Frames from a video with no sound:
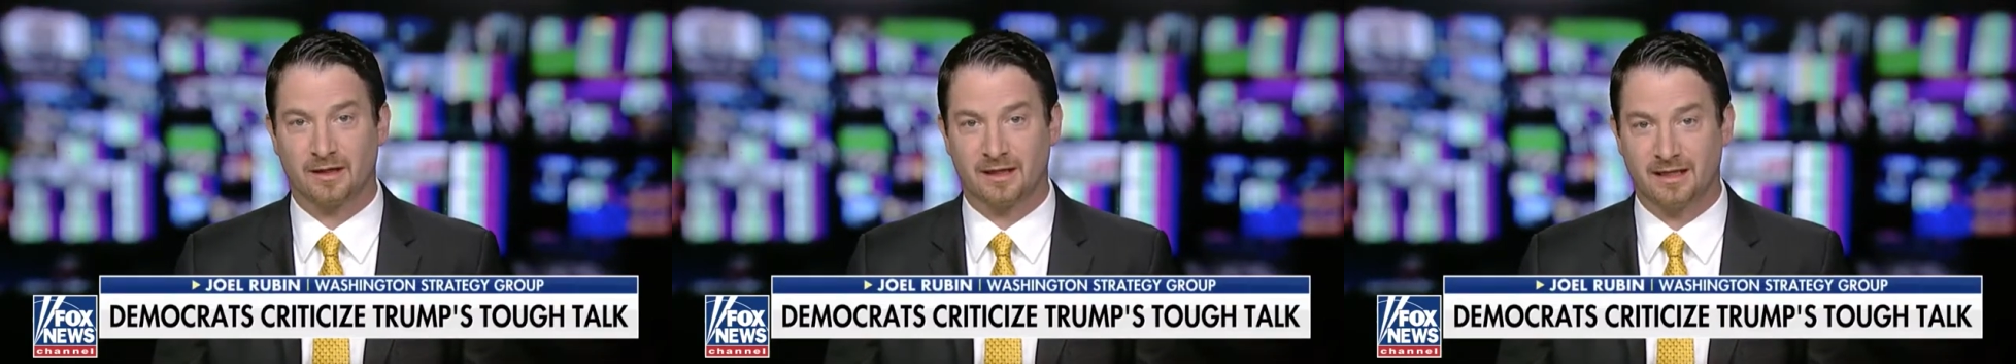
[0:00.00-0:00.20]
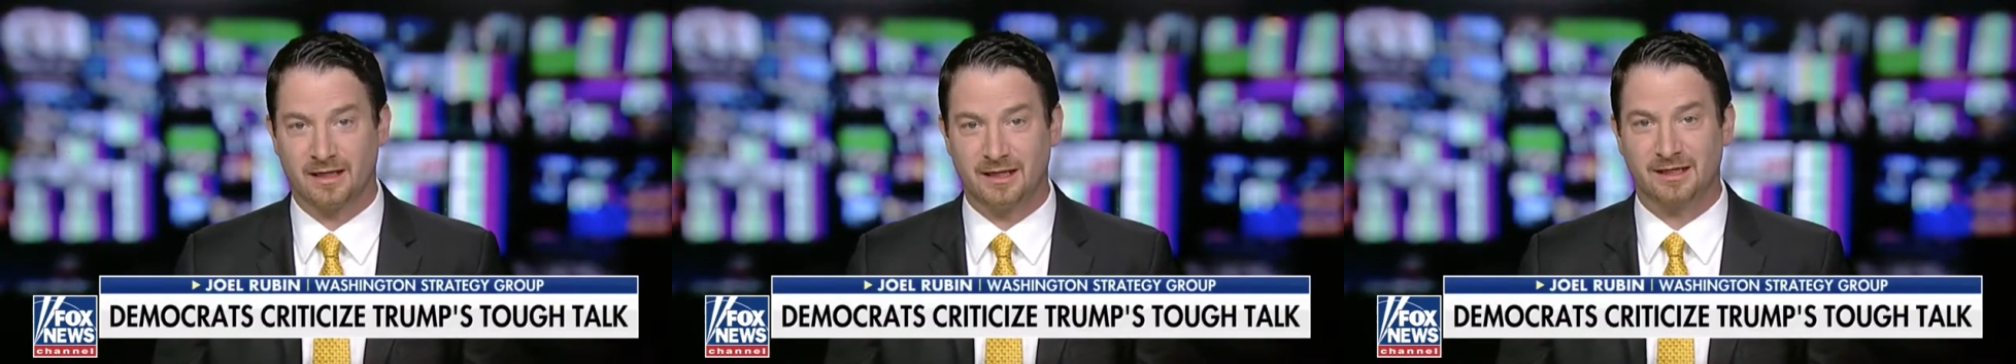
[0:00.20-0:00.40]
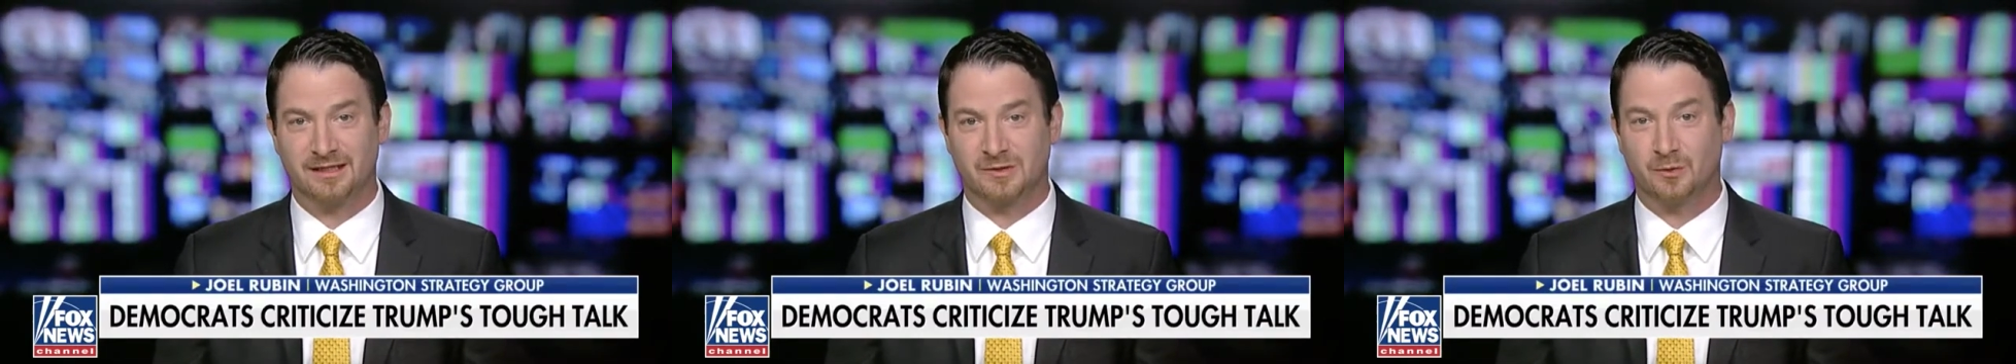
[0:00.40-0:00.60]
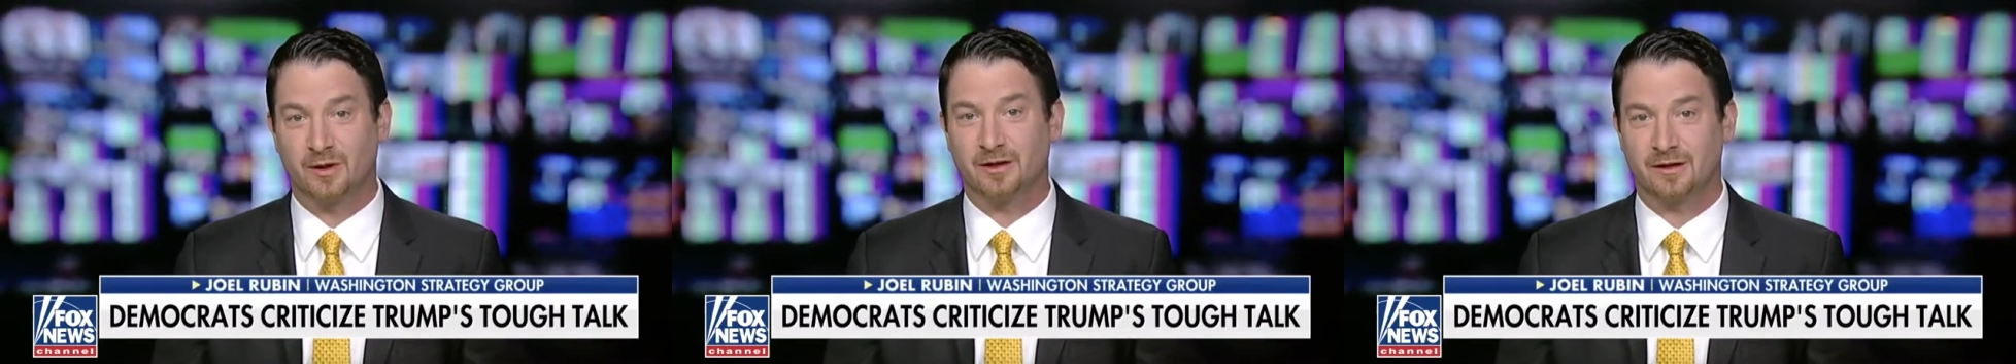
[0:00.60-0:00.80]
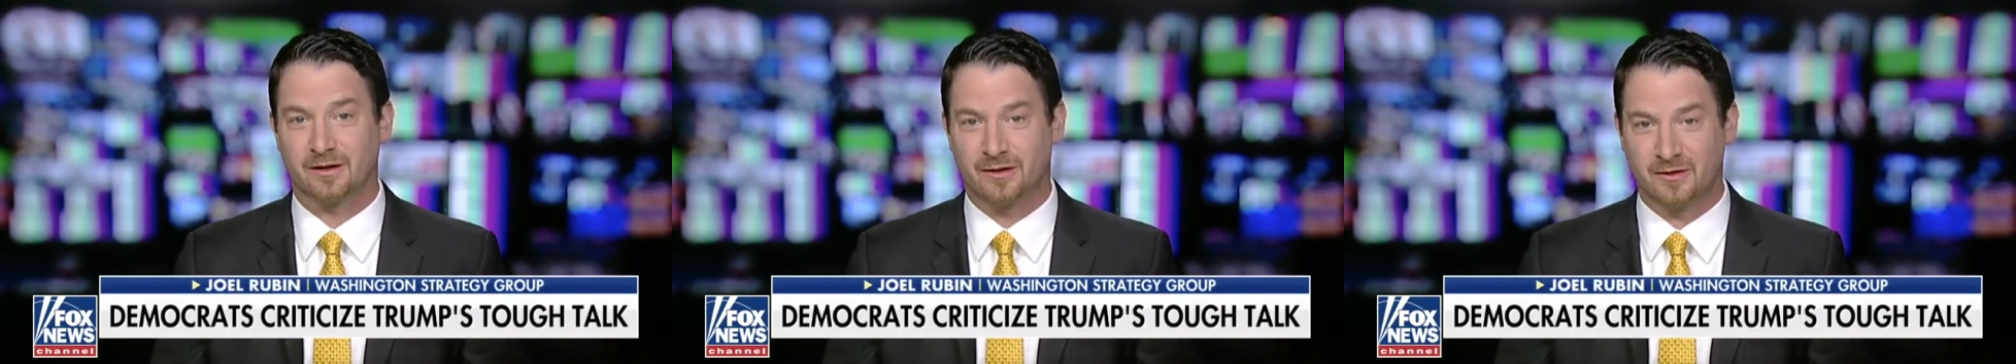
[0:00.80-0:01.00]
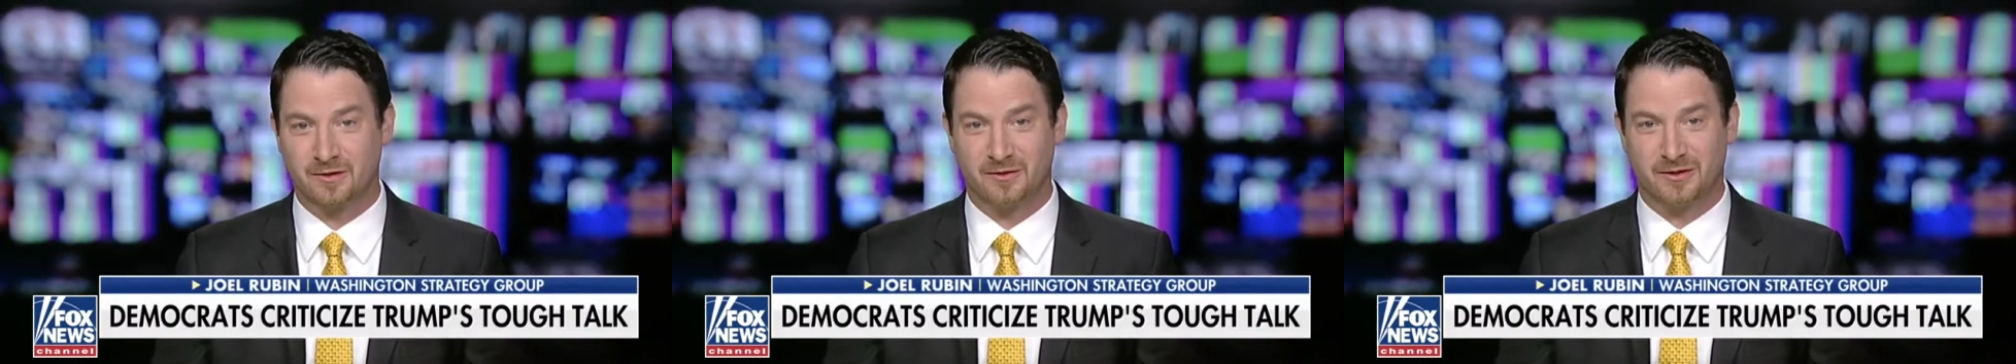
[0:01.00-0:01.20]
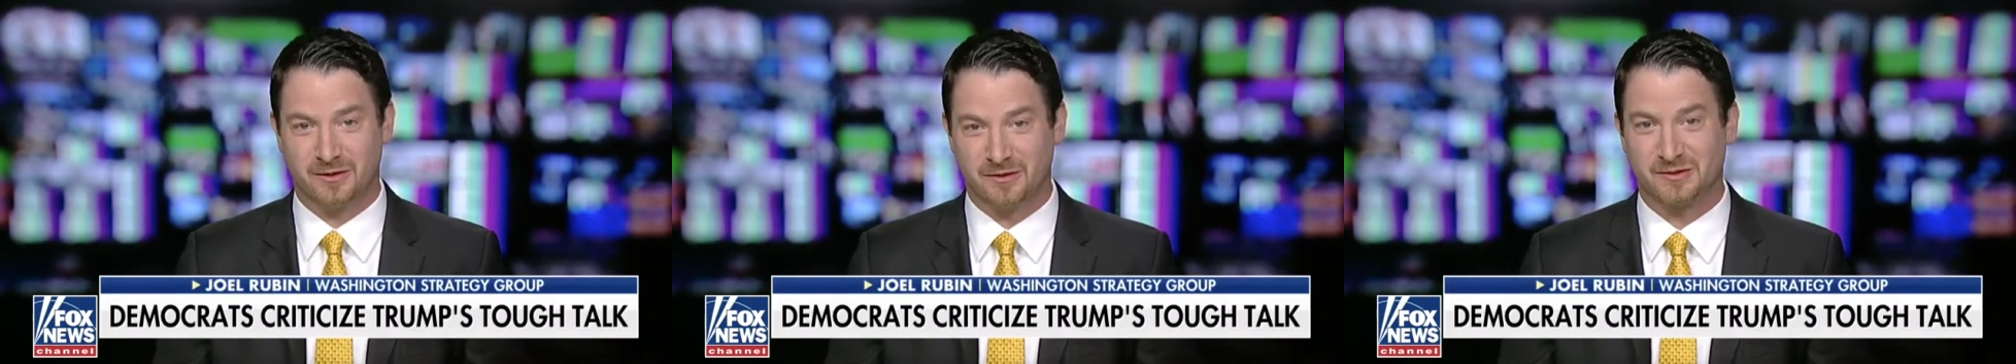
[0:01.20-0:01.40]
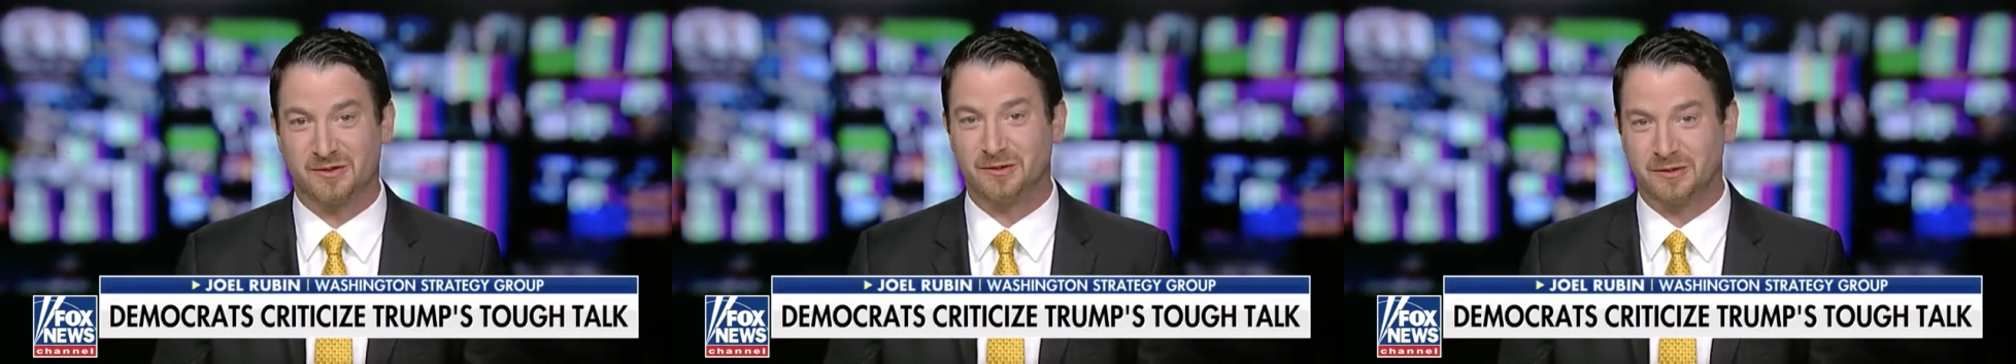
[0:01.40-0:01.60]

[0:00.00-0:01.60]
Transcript: that he is willing to use